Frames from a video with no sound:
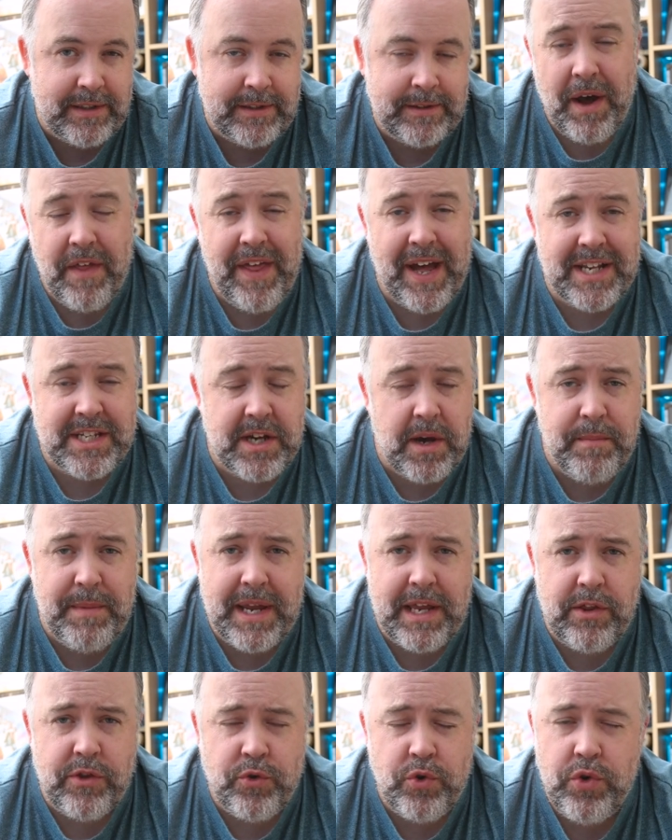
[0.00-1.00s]
By that I
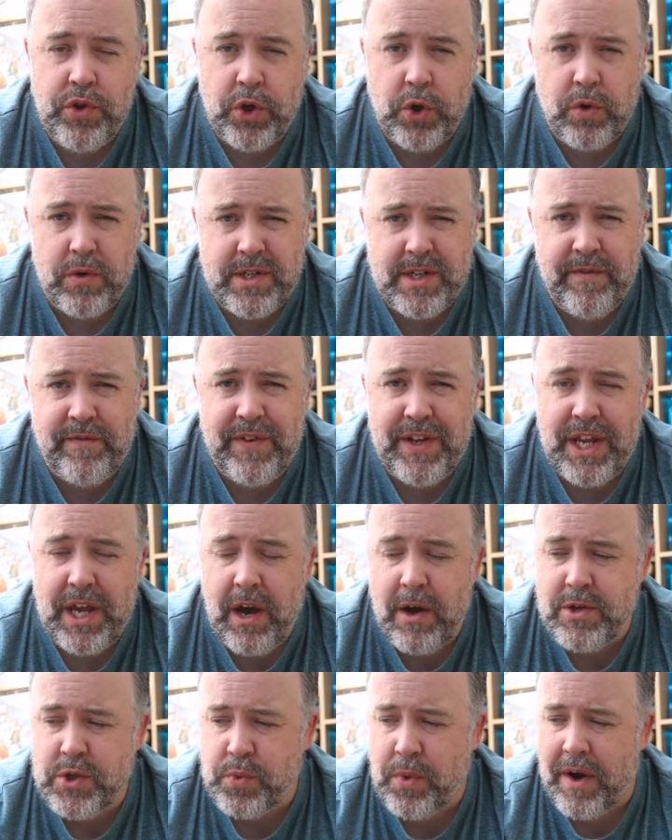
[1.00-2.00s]
mean, through the course of
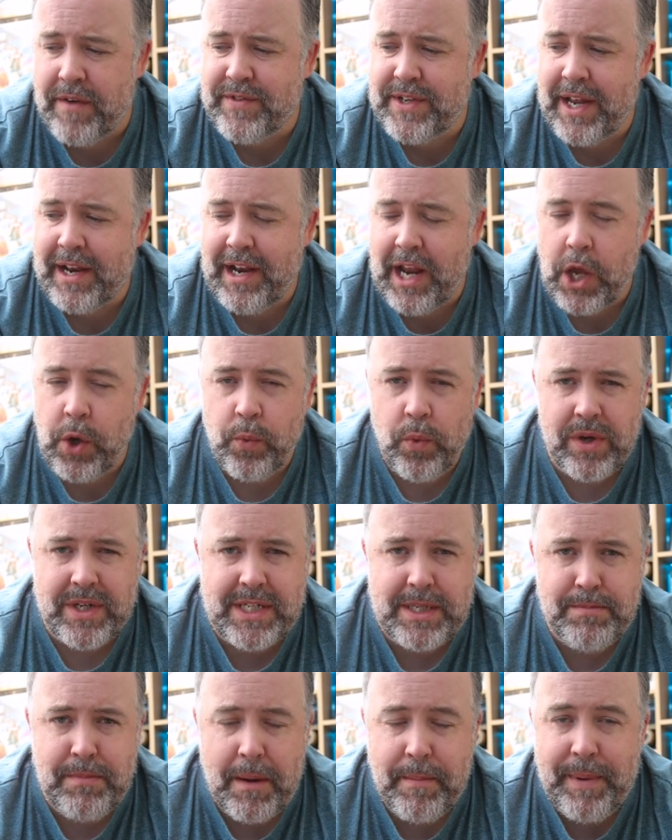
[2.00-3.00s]
videos where I've done like
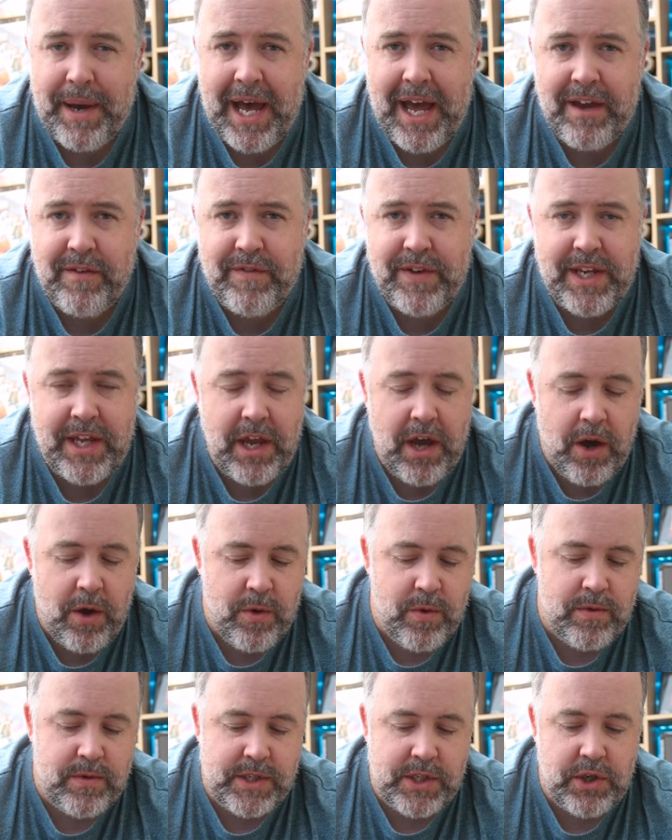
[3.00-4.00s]
what's in my bag
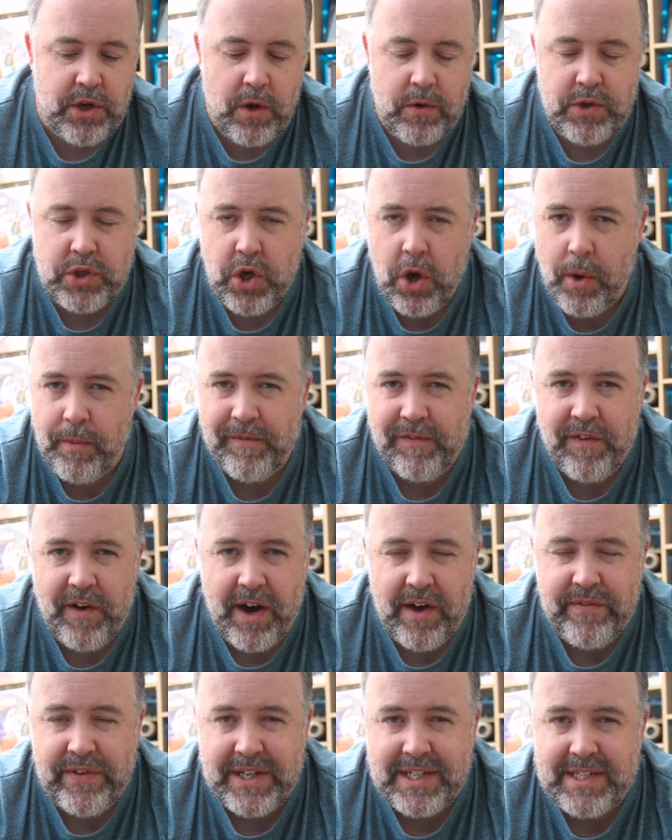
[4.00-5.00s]
videos, you know, top
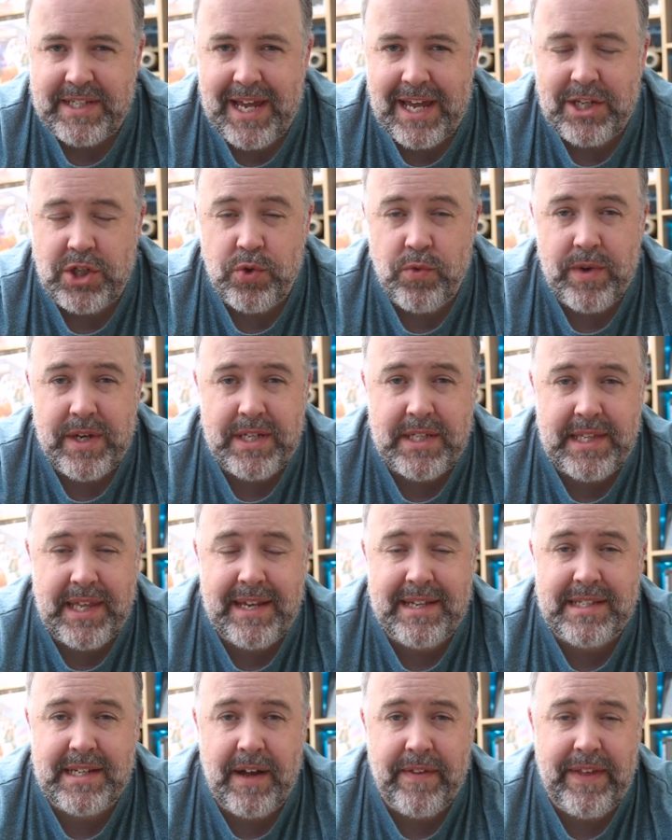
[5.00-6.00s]
five accessories,
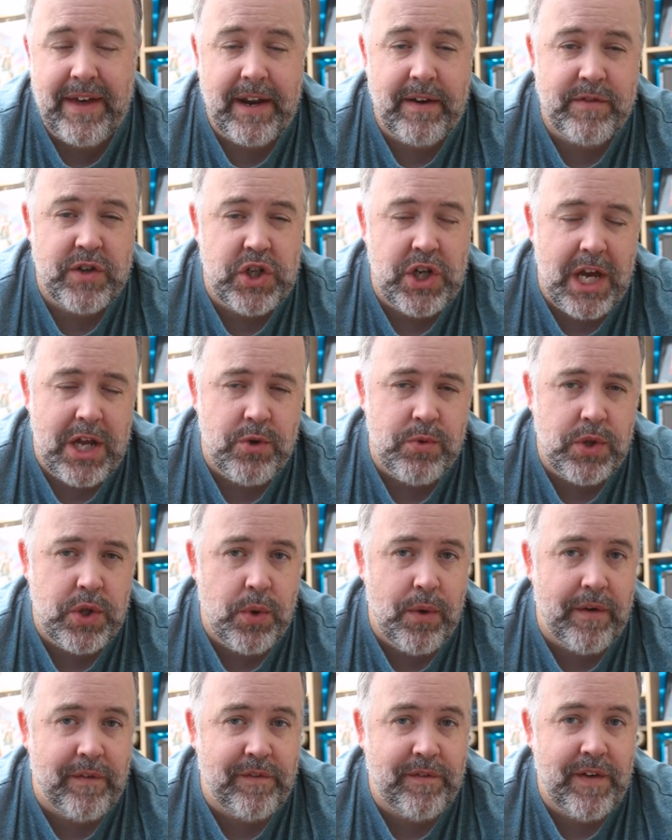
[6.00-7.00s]
things like that, I've shared with
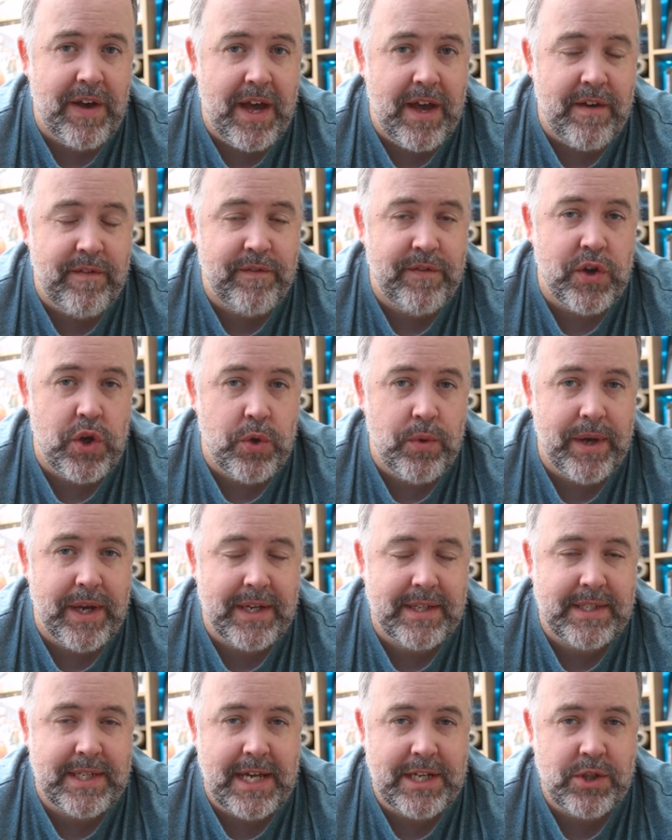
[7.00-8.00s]
you a fair few
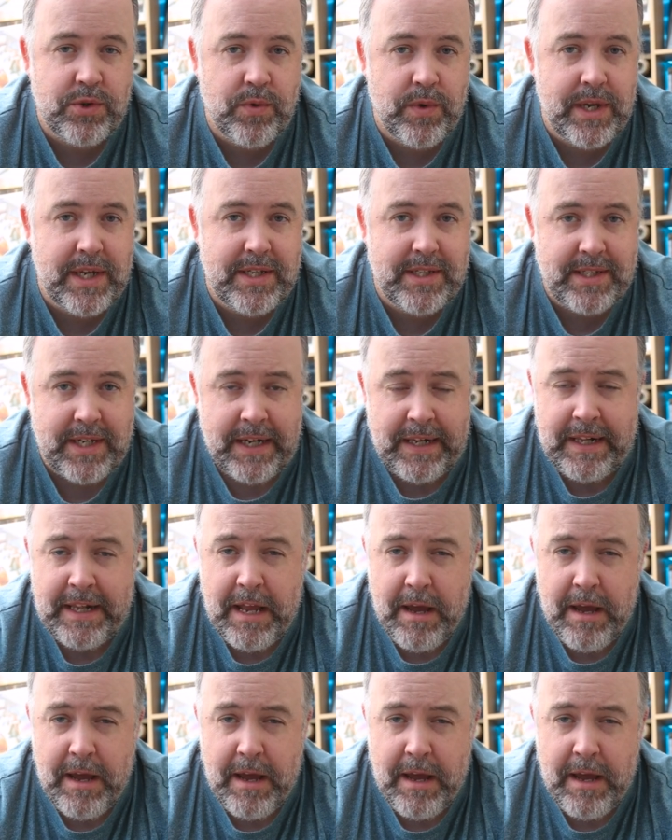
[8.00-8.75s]
accessories.